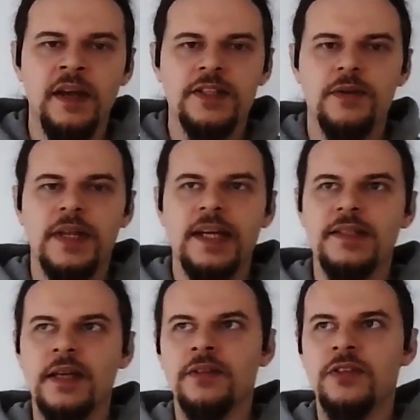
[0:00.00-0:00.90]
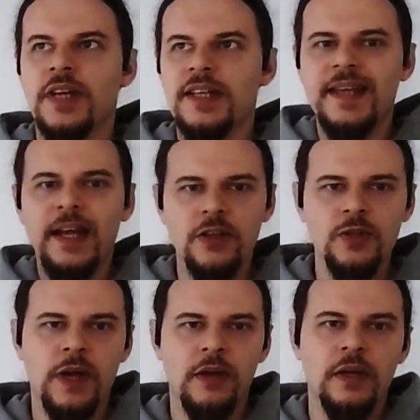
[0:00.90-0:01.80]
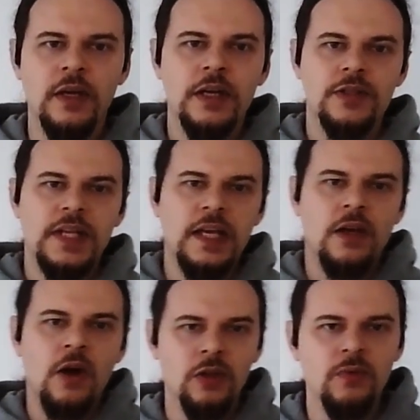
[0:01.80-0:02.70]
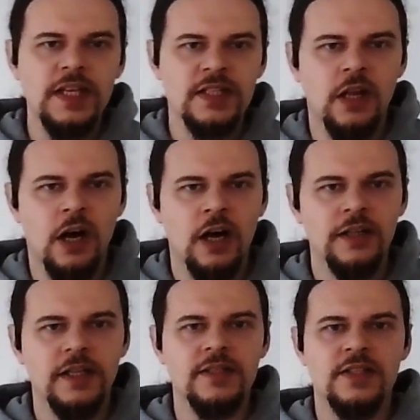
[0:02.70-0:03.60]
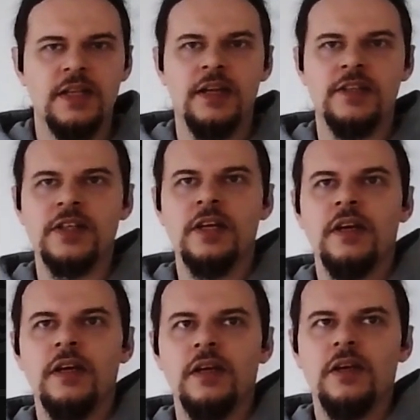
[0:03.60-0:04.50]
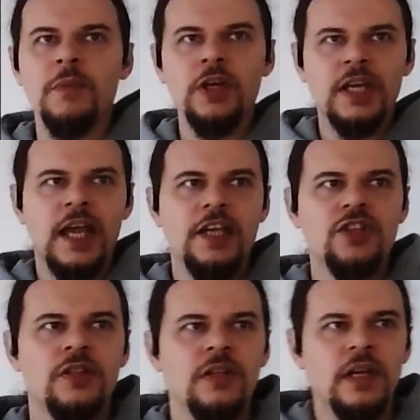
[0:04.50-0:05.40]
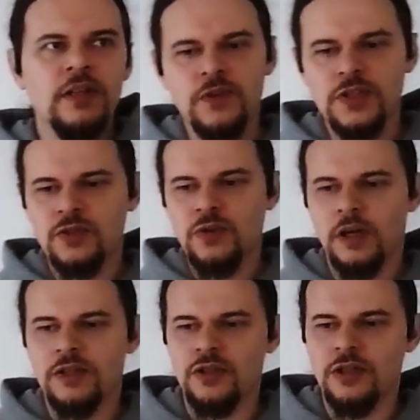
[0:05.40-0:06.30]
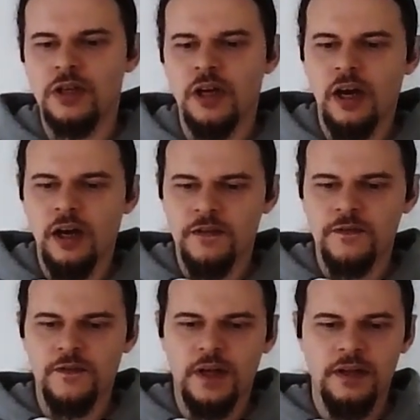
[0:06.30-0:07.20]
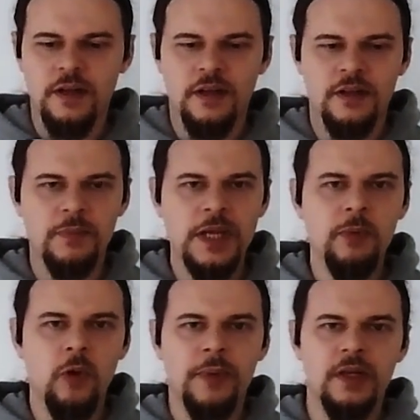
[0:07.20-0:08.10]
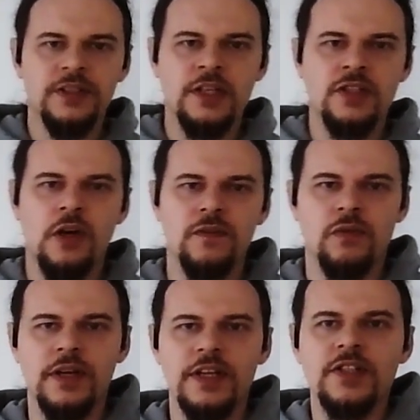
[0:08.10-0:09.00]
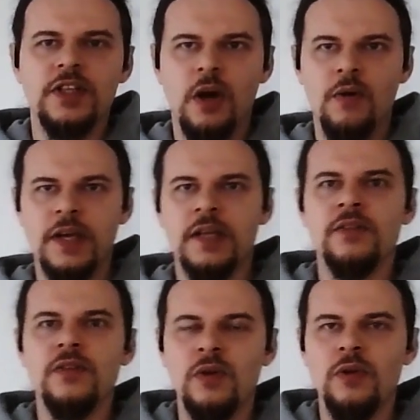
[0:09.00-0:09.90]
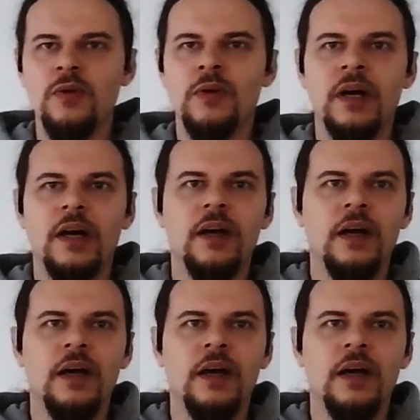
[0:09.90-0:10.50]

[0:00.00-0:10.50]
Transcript: So that's standardized elsewhere. So take Conway's law that says communication infrastructure of the people building software is going to